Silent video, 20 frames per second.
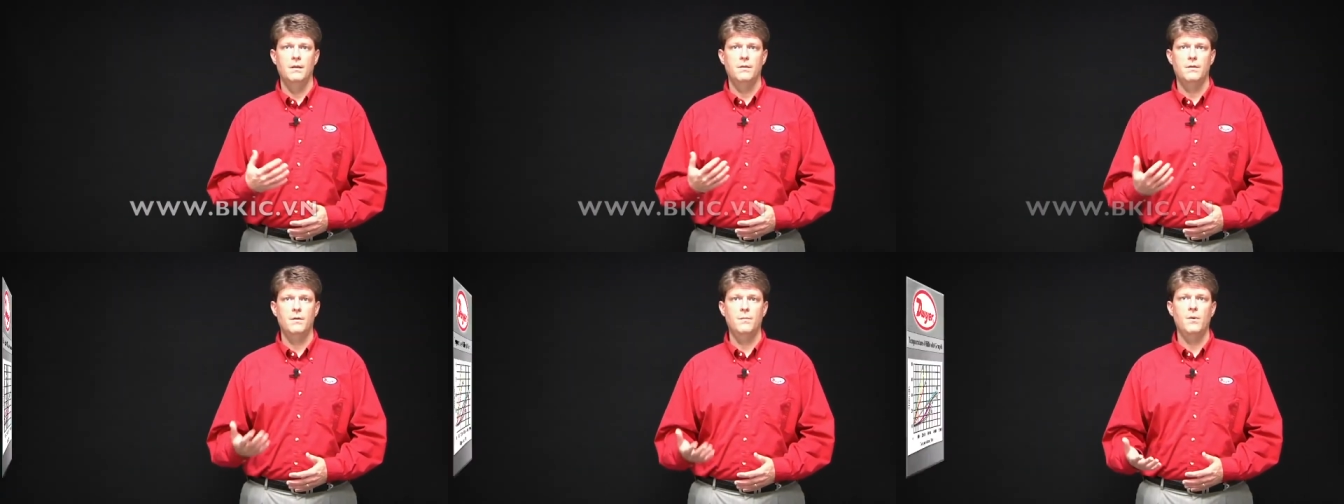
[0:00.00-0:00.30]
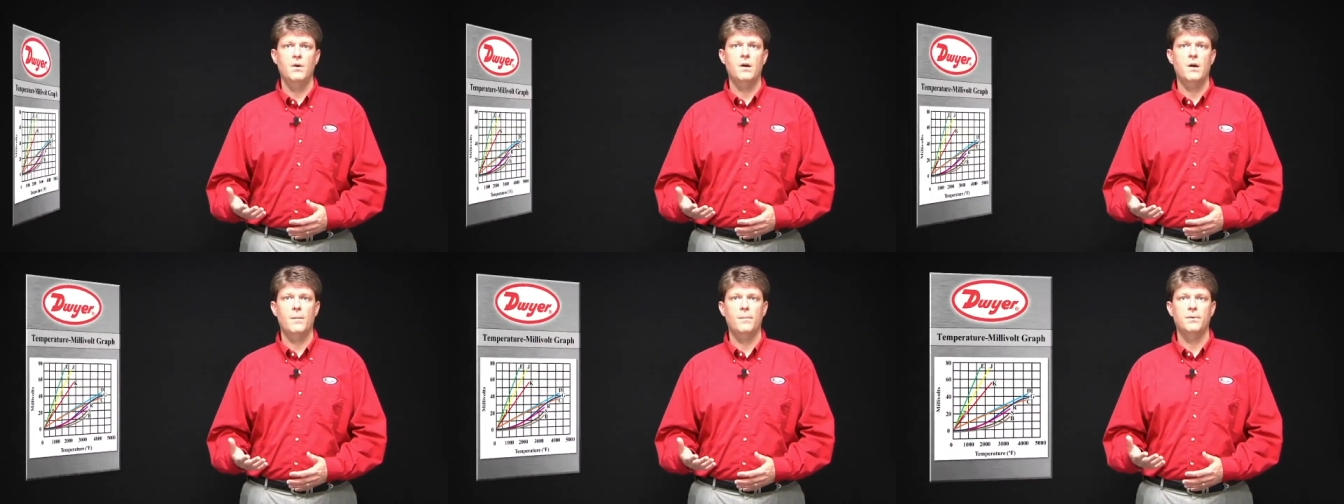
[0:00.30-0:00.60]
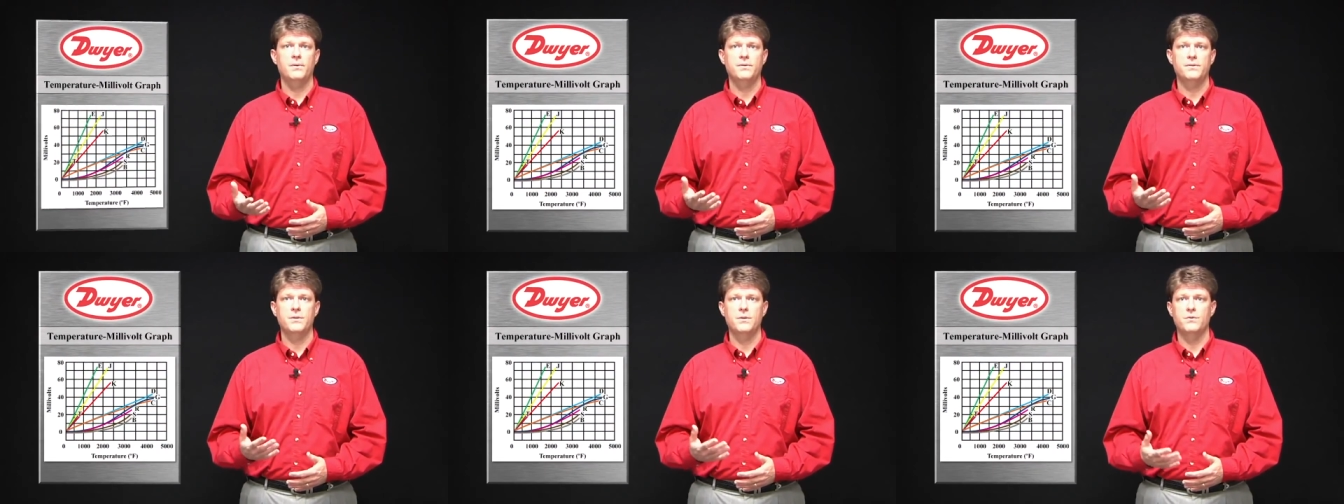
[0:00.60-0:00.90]

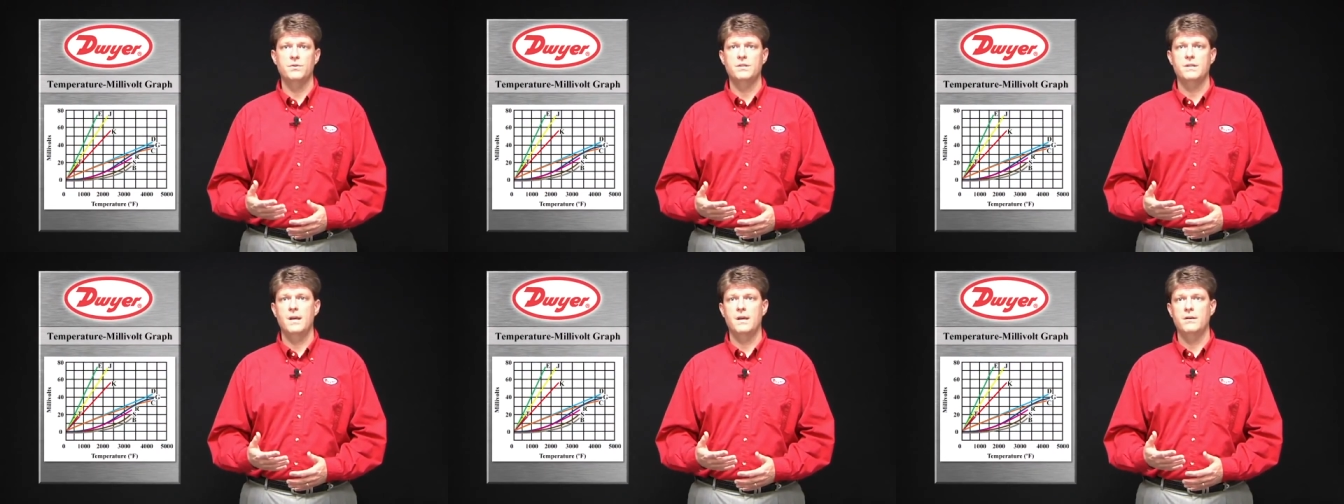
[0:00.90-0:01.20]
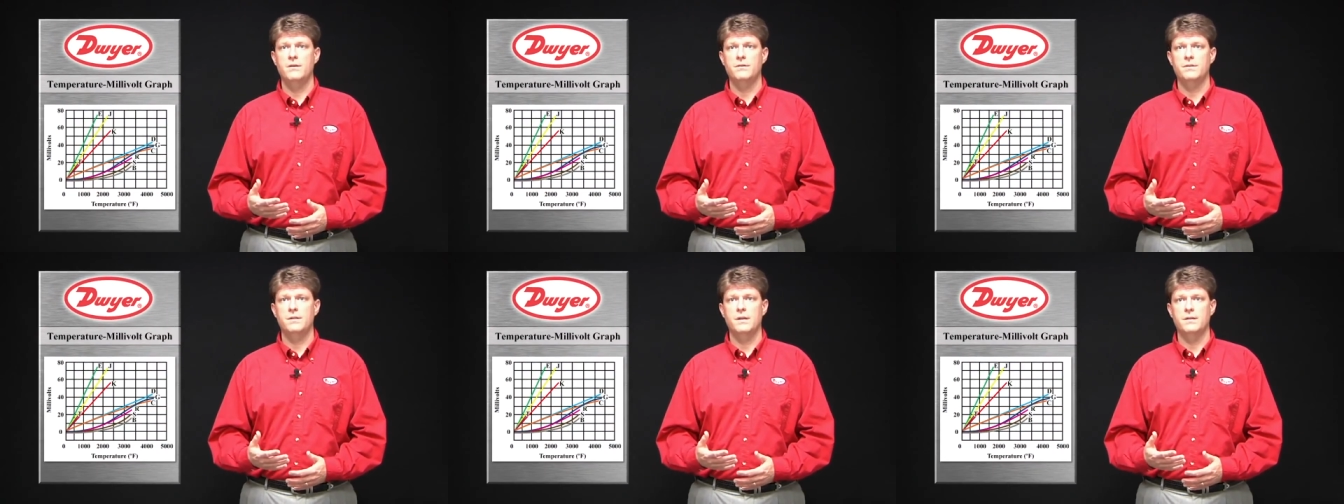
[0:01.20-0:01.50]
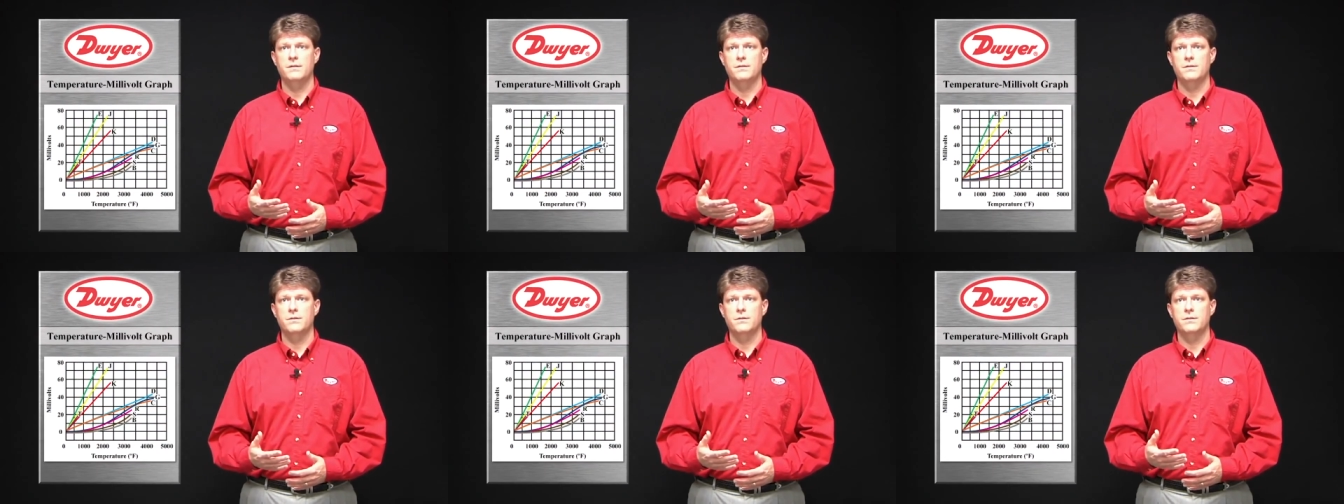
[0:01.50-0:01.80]
Thermocouples use standard
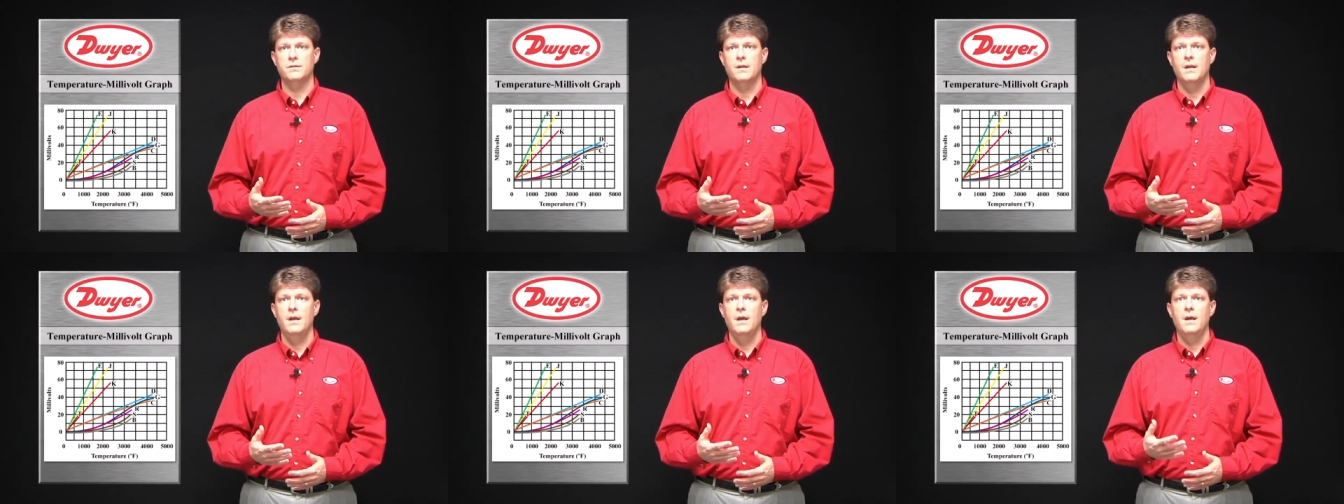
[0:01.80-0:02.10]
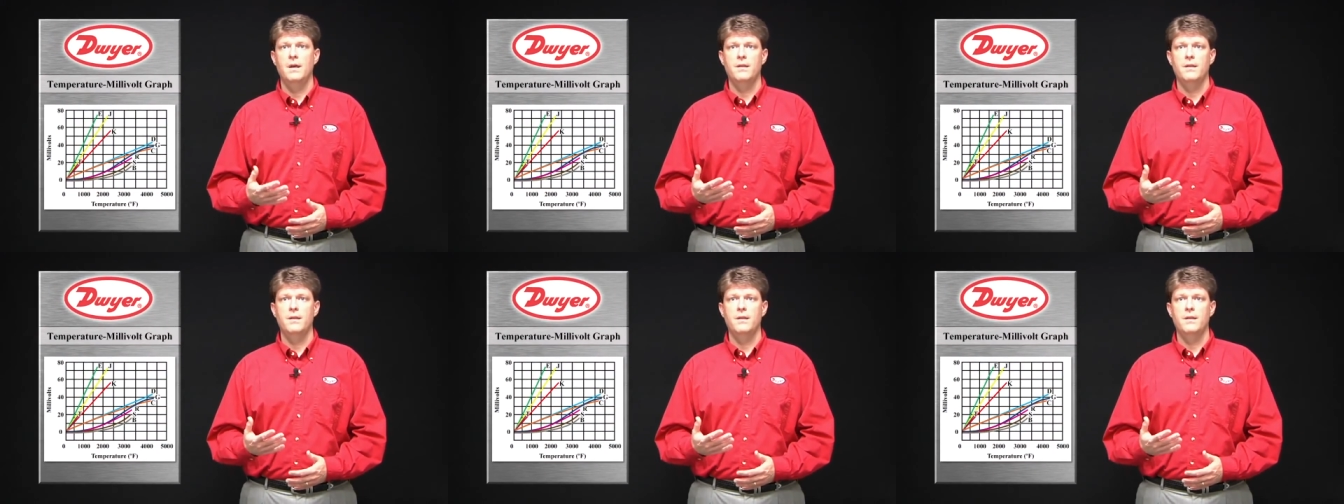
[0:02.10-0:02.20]
sensors